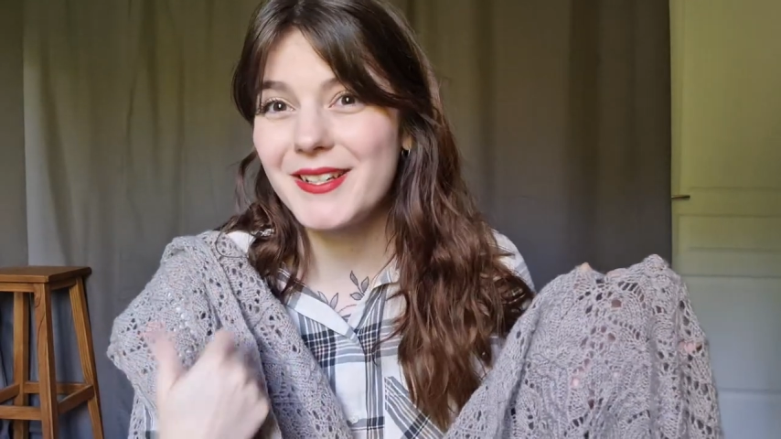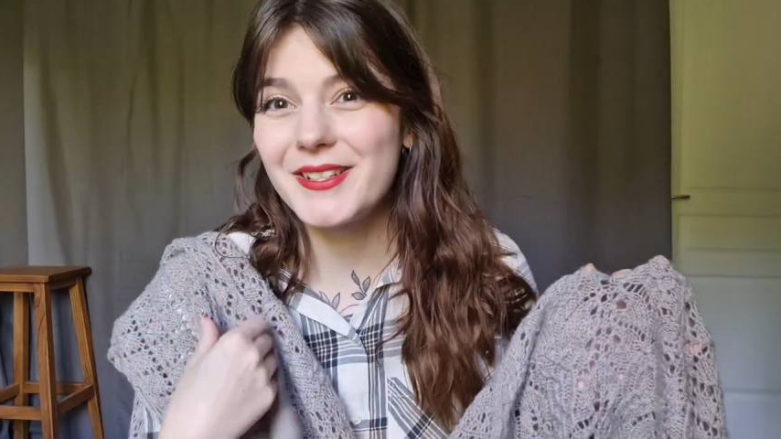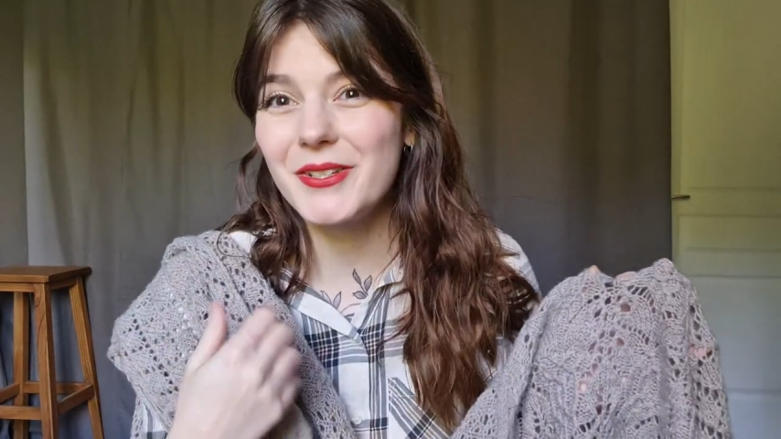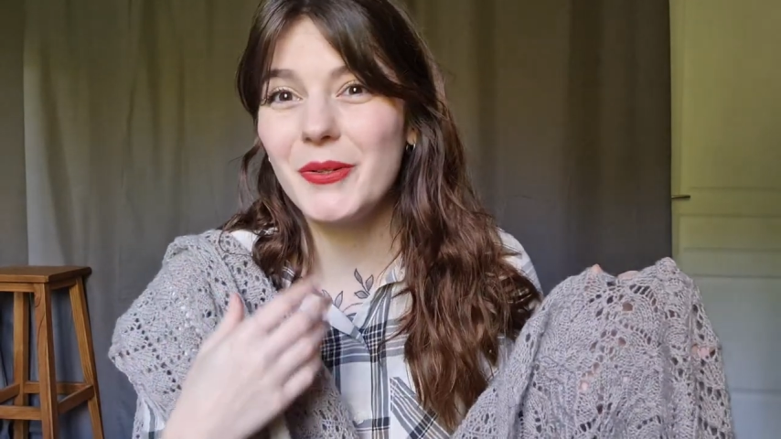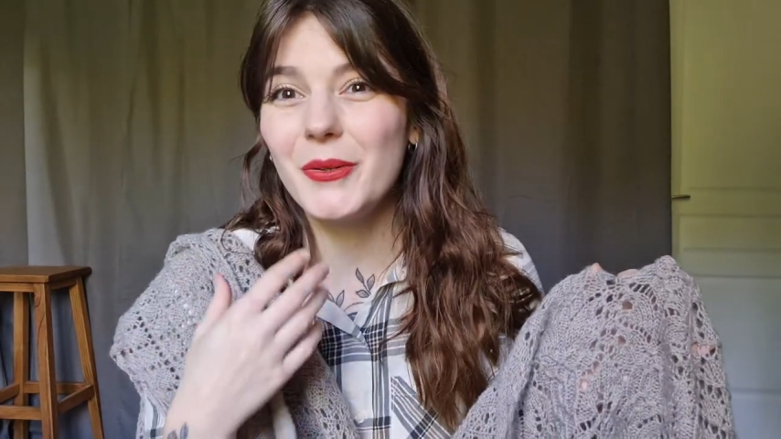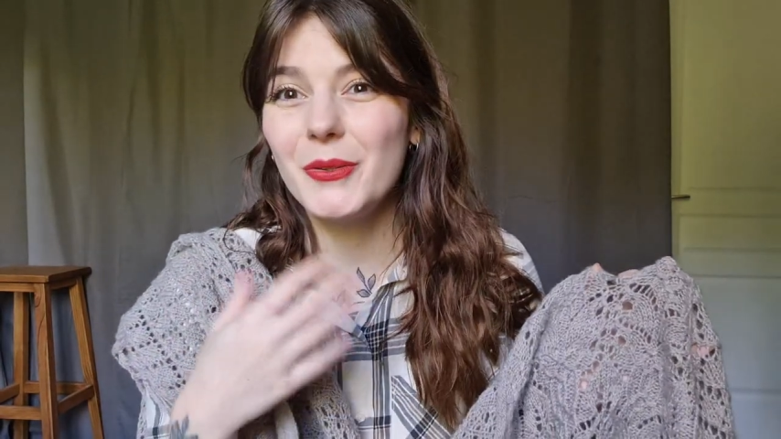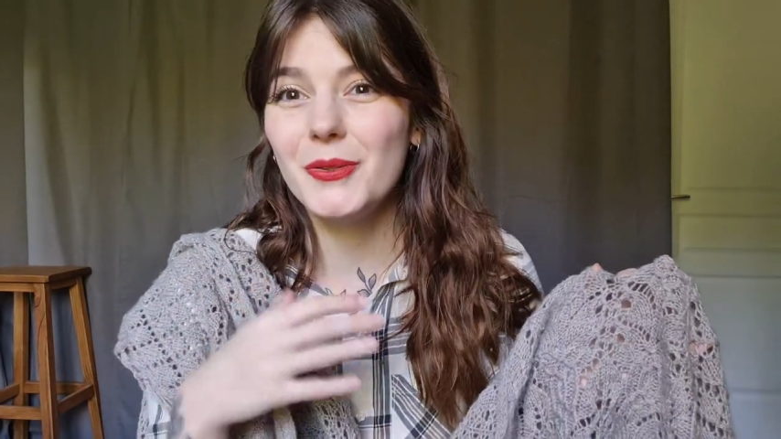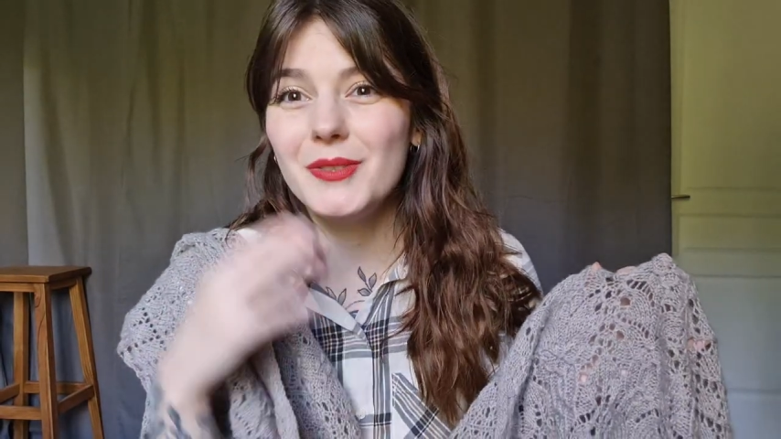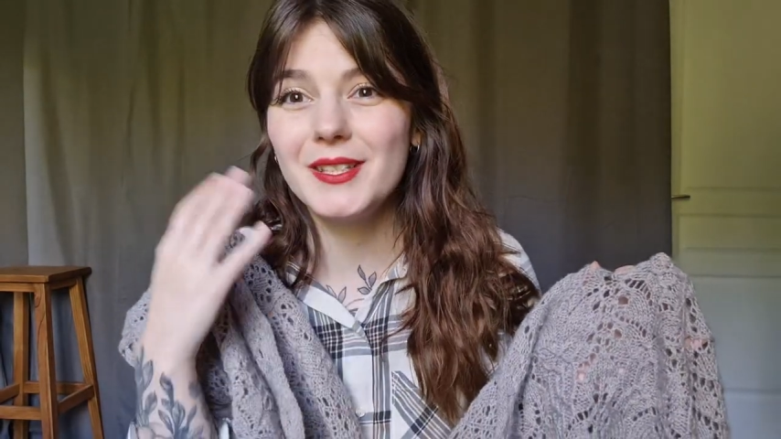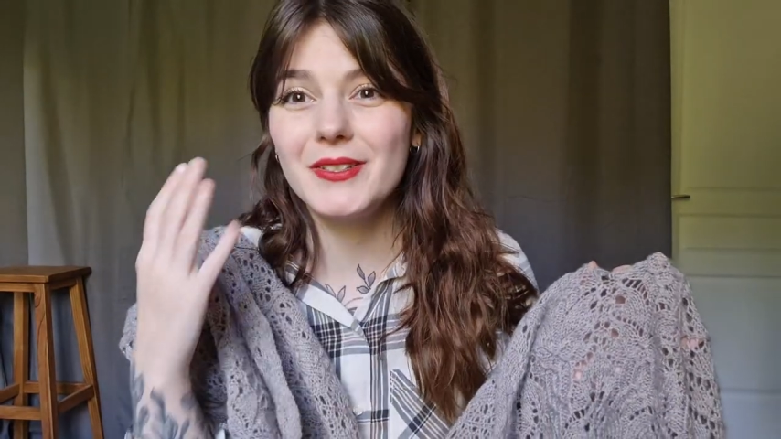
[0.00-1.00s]
So
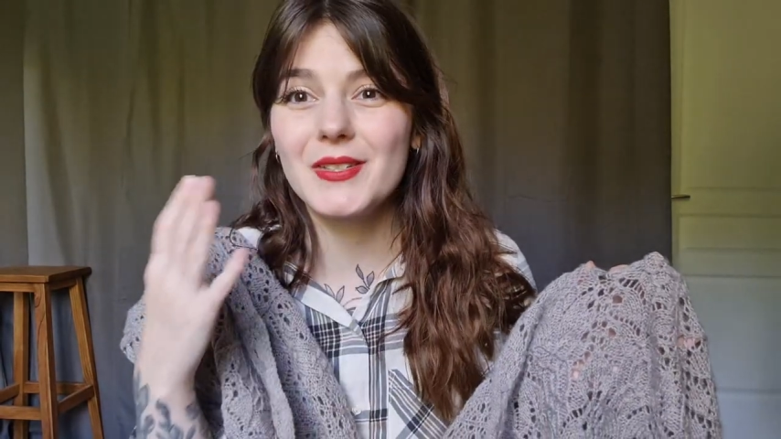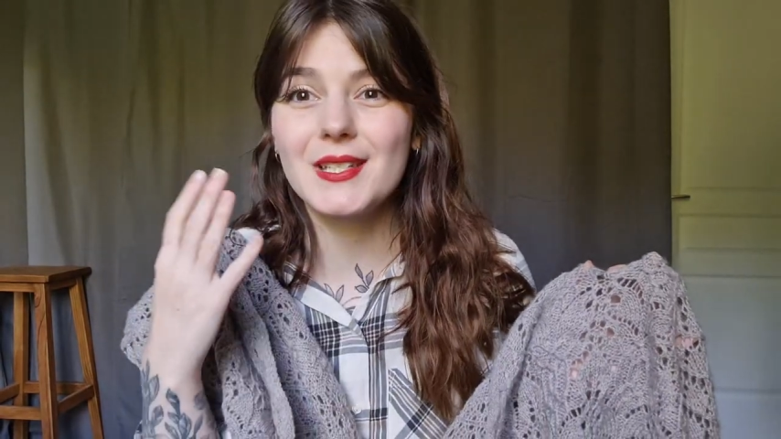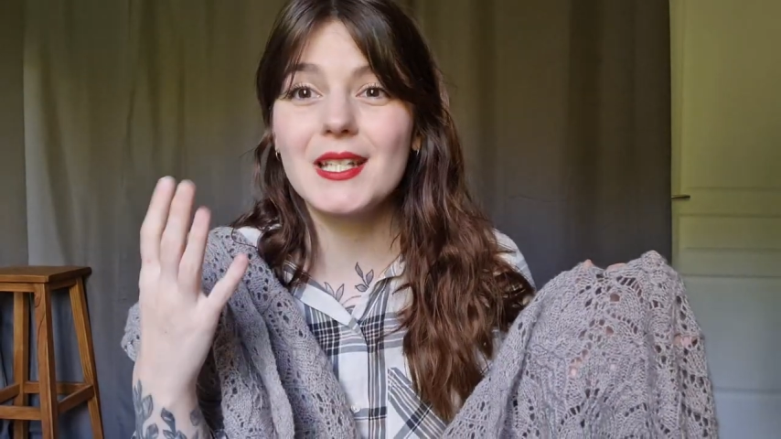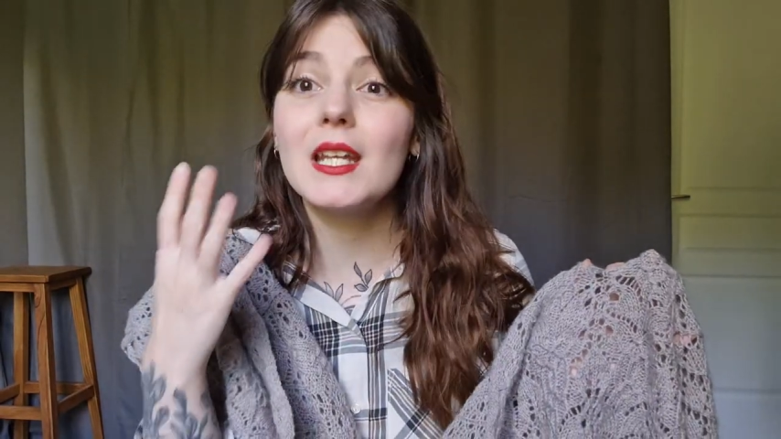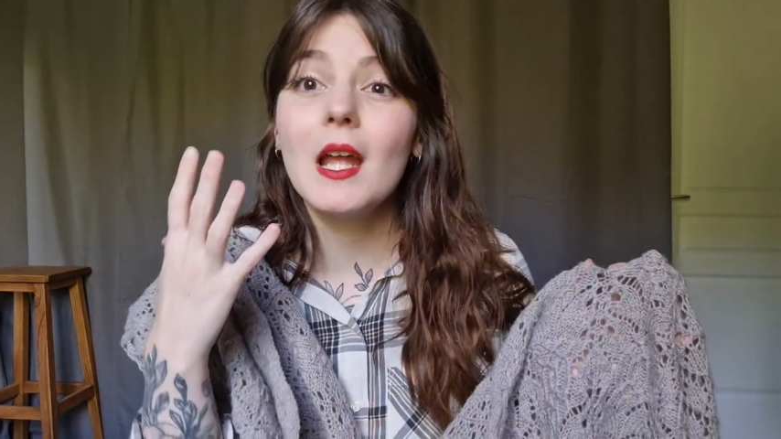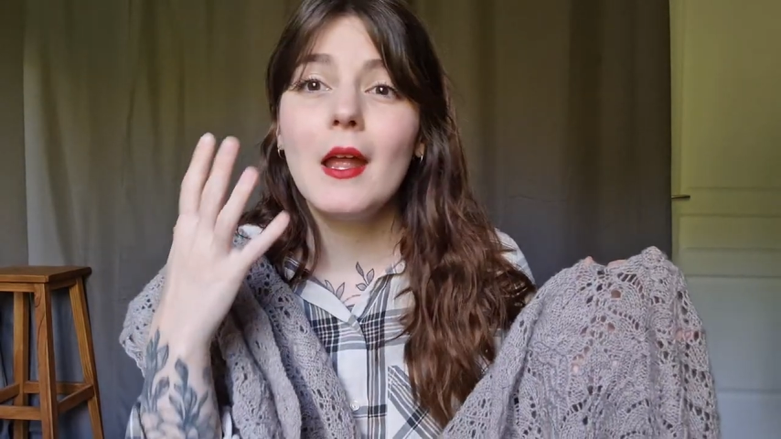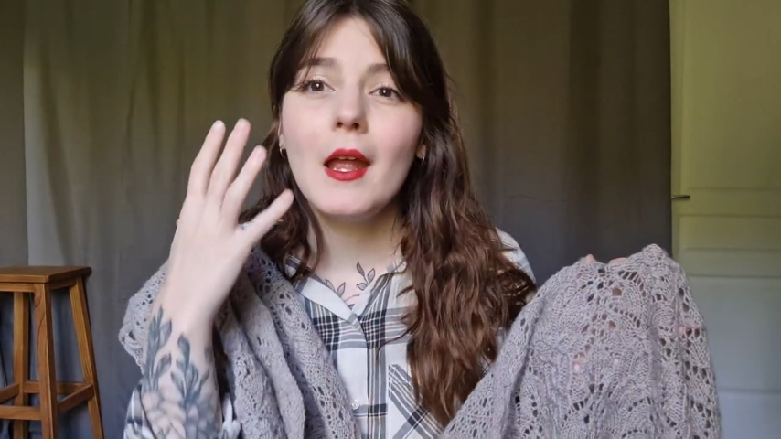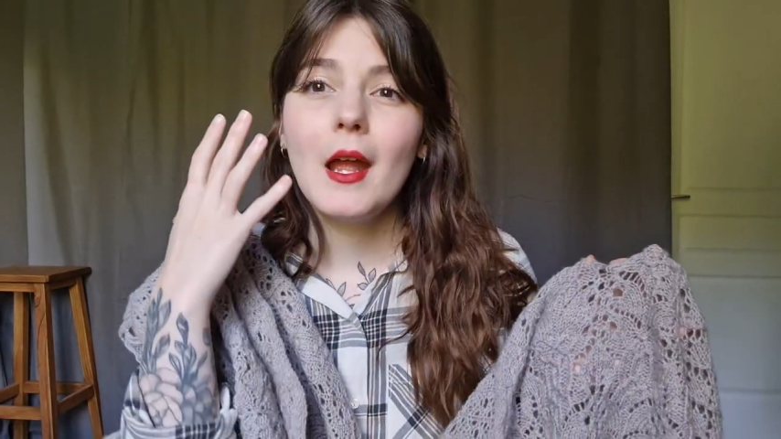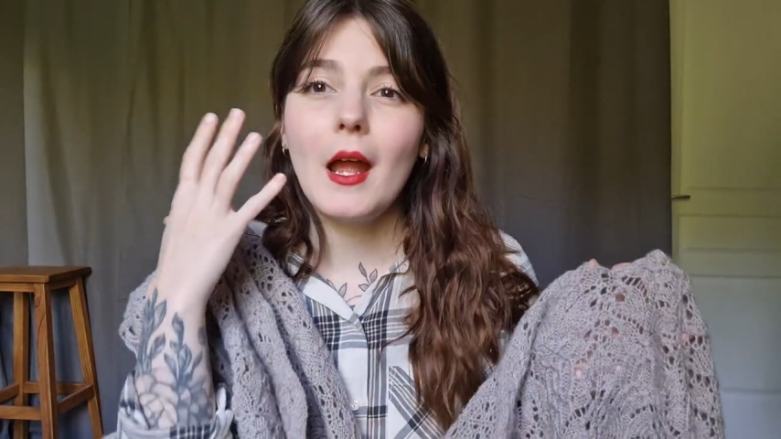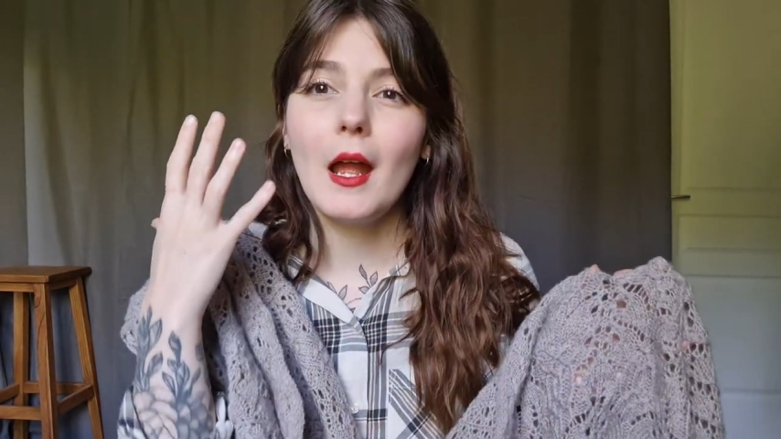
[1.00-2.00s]
you need to see
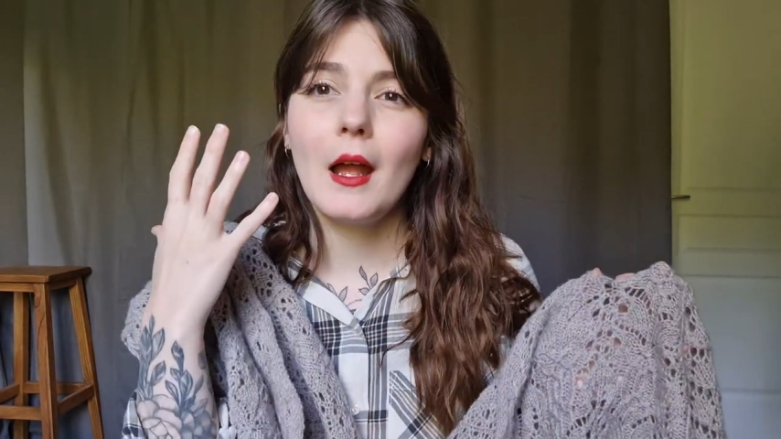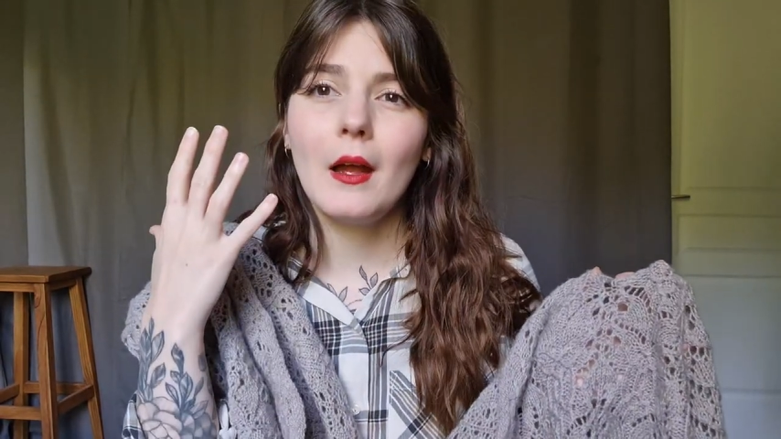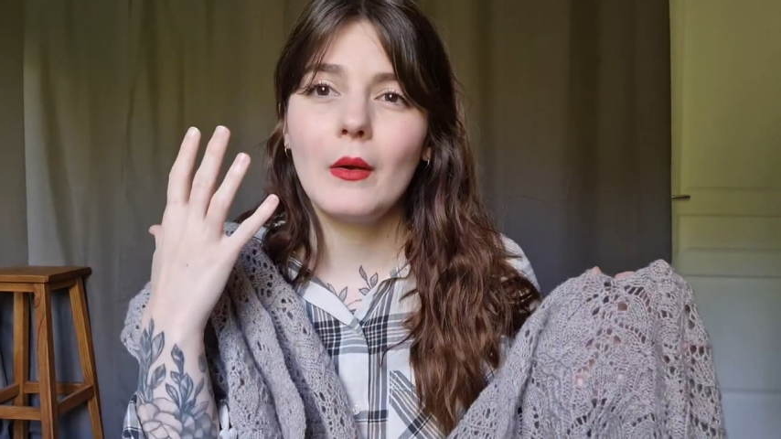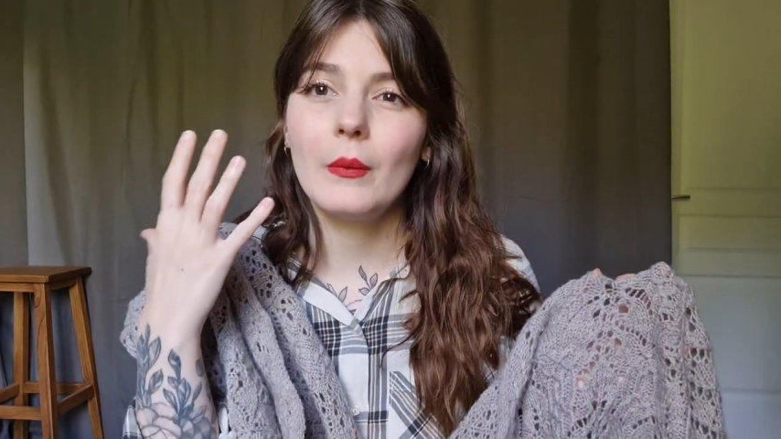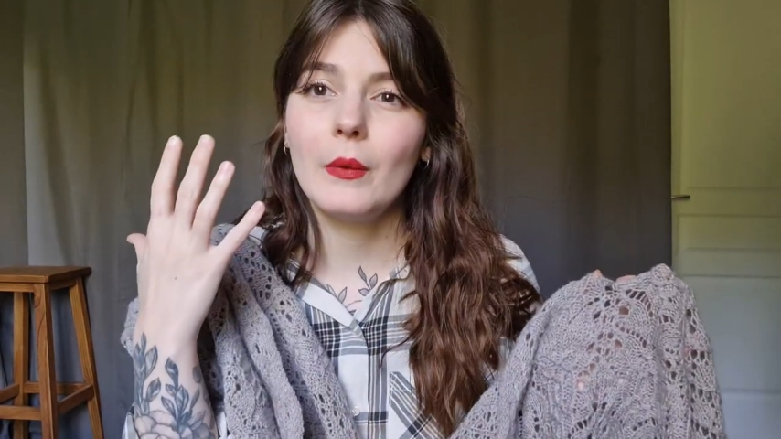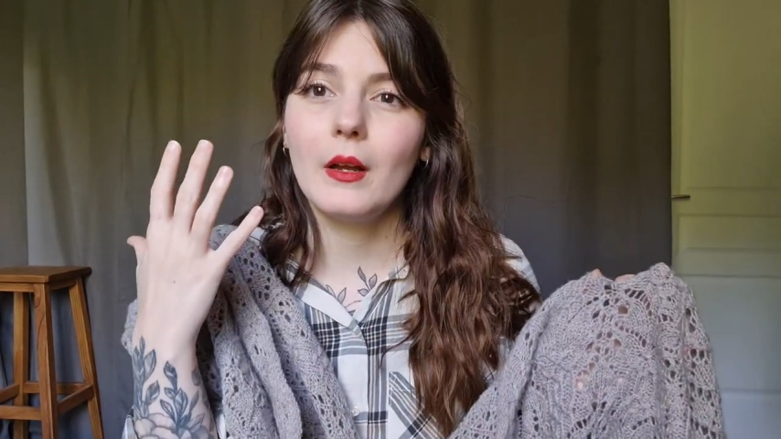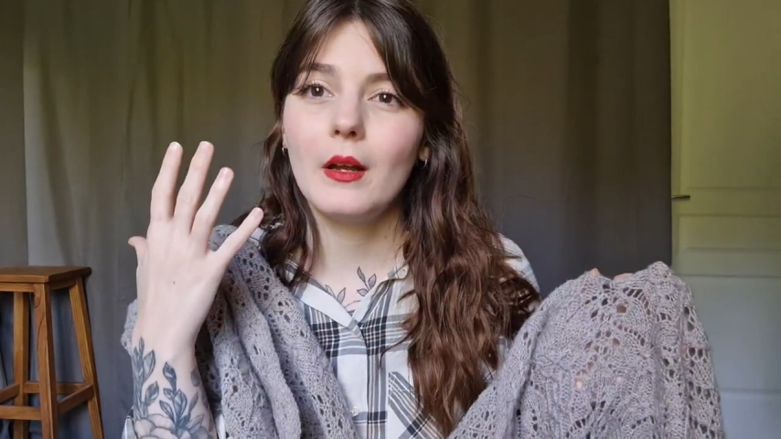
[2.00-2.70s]
how